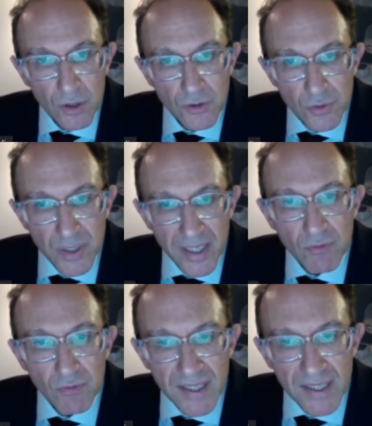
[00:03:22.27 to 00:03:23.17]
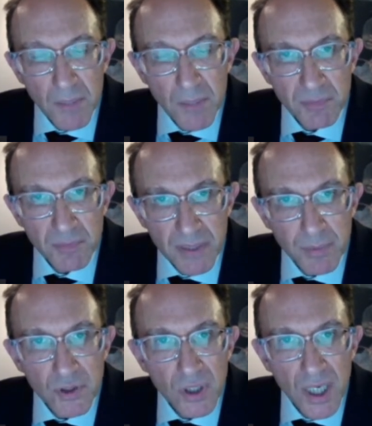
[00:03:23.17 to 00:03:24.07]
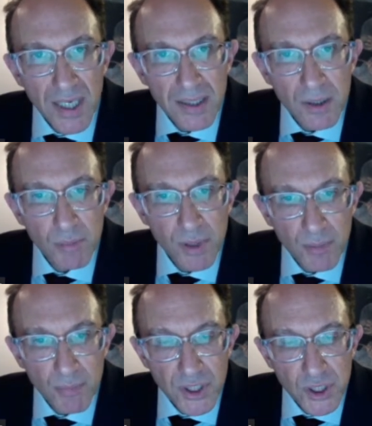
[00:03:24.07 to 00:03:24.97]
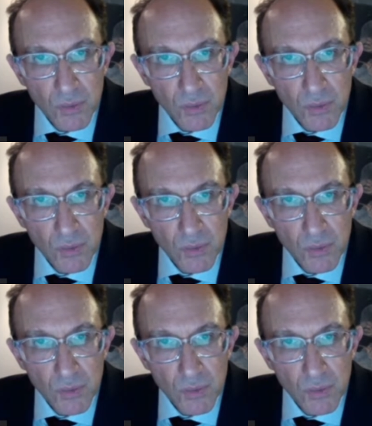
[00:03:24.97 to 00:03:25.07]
You can't randomize people to a higher blood pressure.